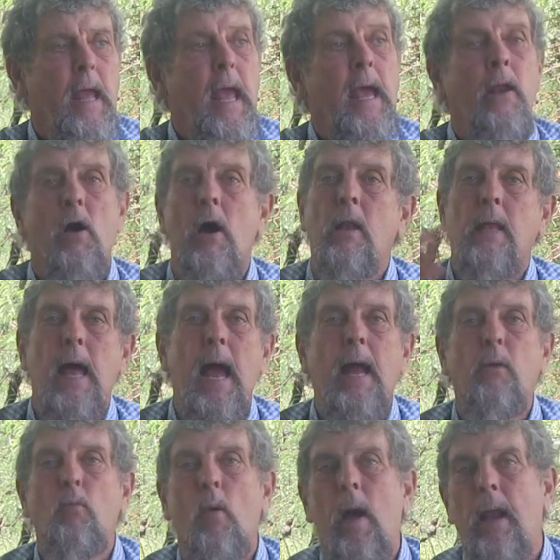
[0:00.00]
And all
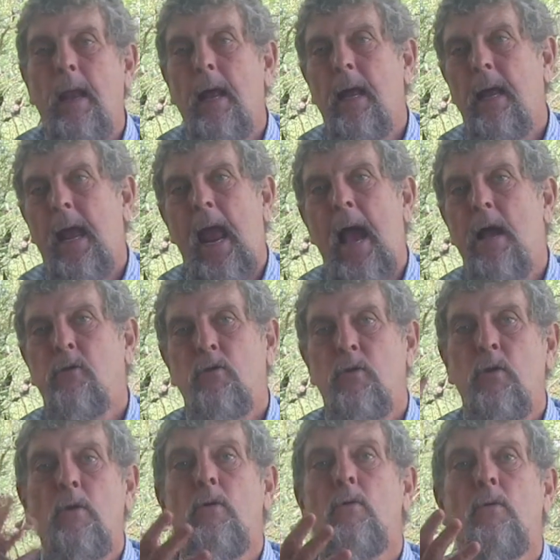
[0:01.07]
I want to
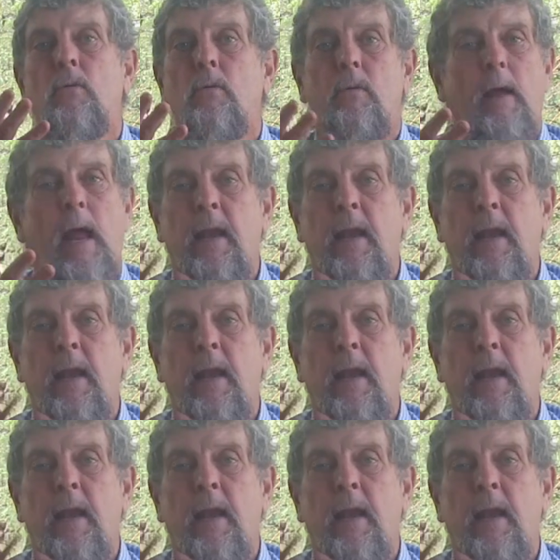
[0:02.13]
ask you,